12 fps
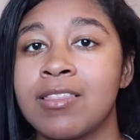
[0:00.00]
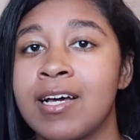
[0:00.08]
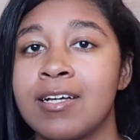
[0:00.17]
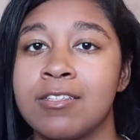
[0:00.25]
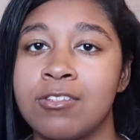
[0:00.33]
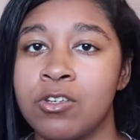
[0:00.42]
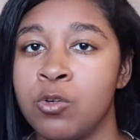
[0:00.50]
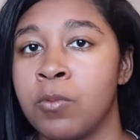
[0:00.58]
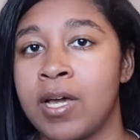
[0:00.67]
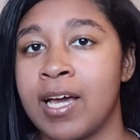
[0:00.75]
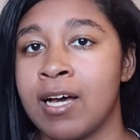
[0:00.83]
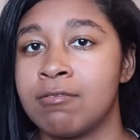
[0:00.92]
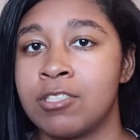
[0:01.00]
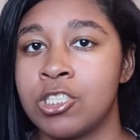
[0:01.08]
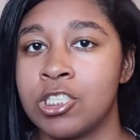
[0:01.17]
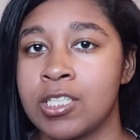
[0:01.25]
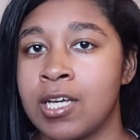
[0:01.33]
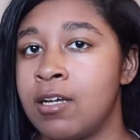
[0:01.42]
that, so you might have to
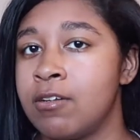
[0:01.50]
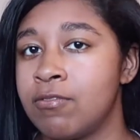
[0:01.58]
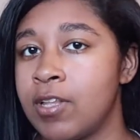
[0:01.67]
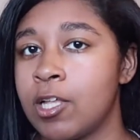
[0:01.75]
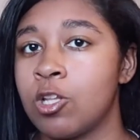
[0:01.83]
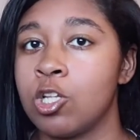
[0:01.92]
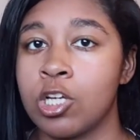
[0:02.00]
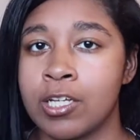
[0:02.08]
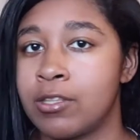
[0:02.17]
just kind of like look